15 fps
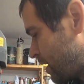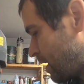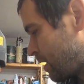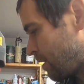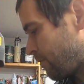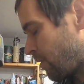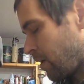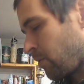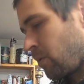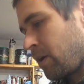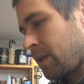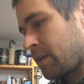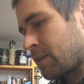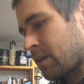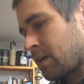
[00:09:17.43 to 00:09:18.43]
and if I
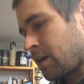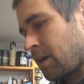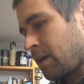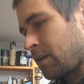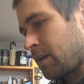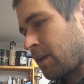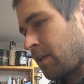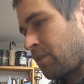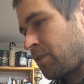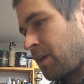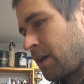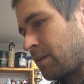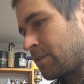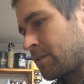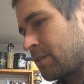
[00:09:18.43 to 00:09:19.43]
want it to cut
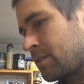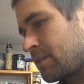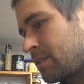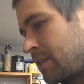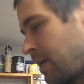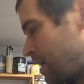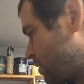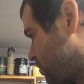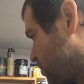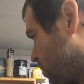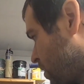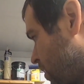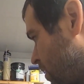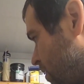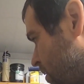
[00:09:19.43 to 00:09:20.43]
1/1000ths
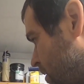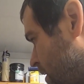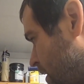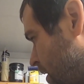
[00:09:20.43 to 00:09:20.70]
downward,